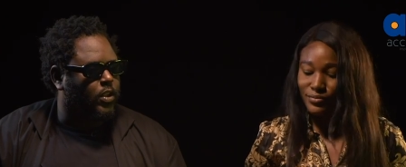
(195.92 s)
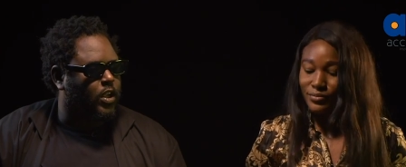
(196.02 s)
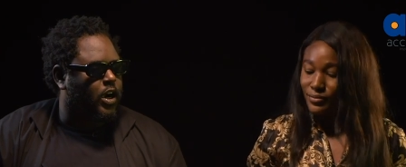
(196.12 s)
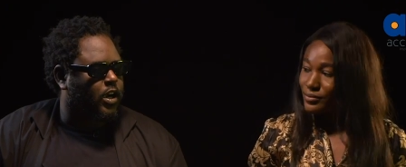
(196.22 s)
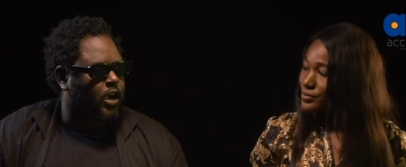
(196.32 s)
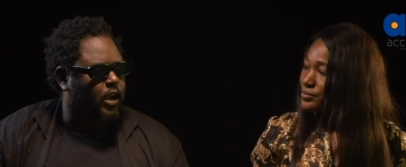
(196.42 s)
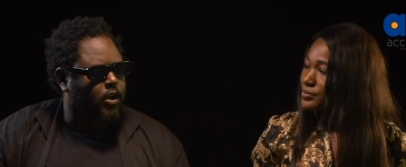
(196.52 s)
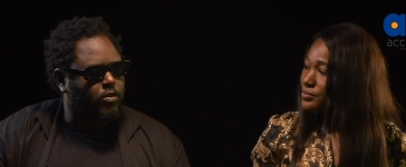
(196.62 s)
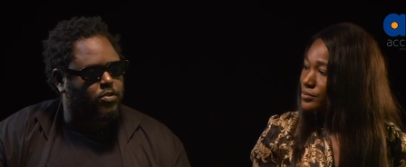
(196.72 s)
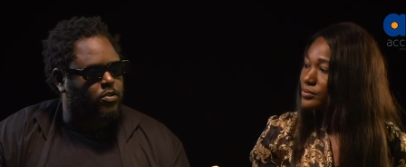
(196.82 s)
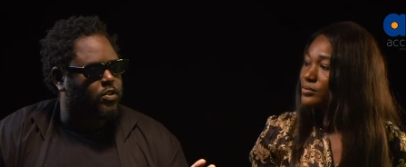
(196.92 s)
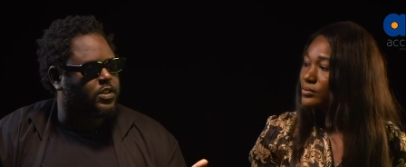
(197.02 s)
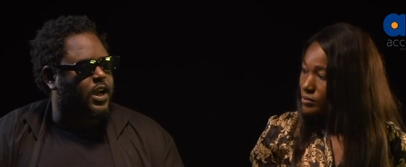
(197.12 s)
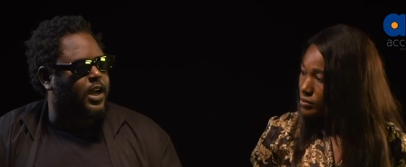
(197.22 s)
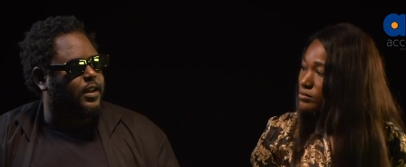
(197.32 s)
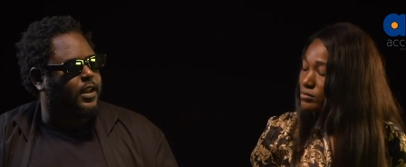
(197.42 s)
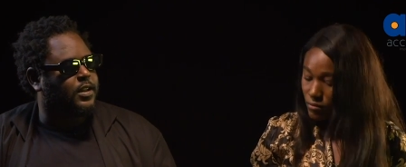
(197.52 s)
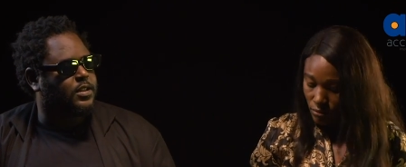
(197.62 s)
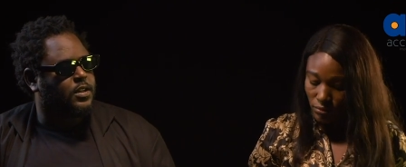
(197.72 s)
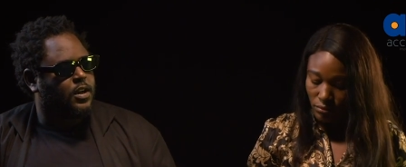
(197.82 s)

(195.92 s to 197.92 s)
Speaker 1: yeah, can I also just add that,